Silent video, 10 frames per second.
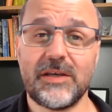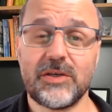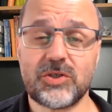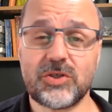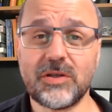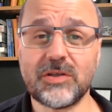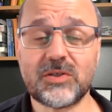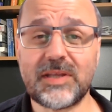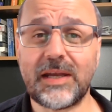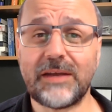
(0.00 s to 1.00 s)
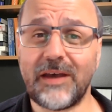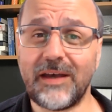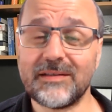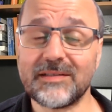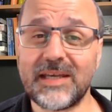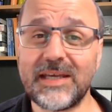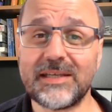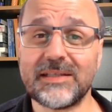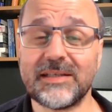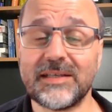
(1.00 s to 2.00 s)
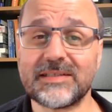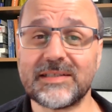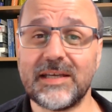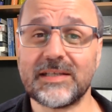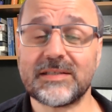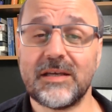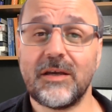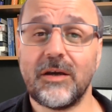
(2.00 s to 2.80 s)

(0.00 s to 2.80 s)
students that have undertaken these tests,